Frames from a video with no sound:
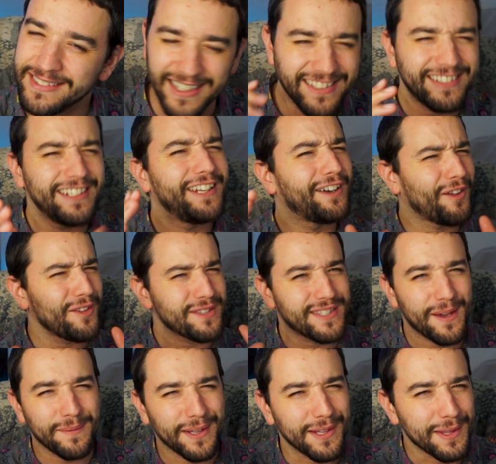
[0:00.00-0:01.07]
Doesn't it all
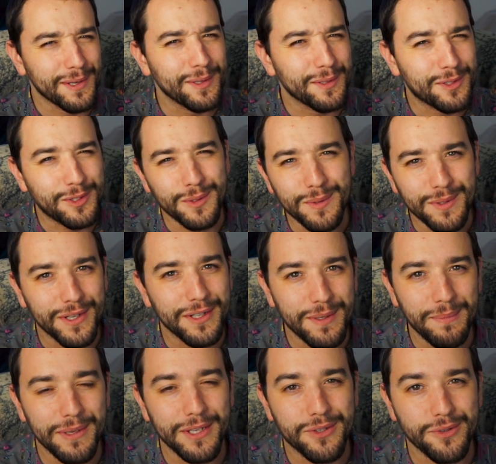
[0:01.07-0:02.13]
sound a little too good to
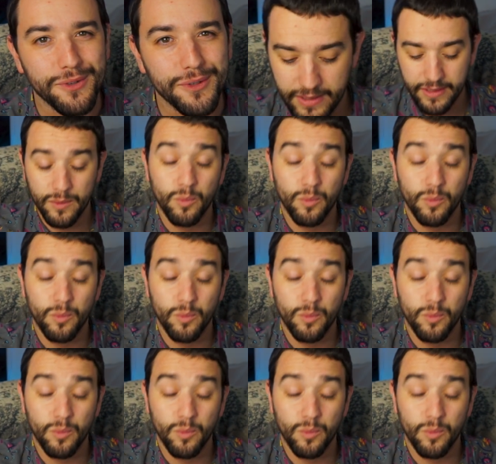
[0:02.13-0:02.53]
be true?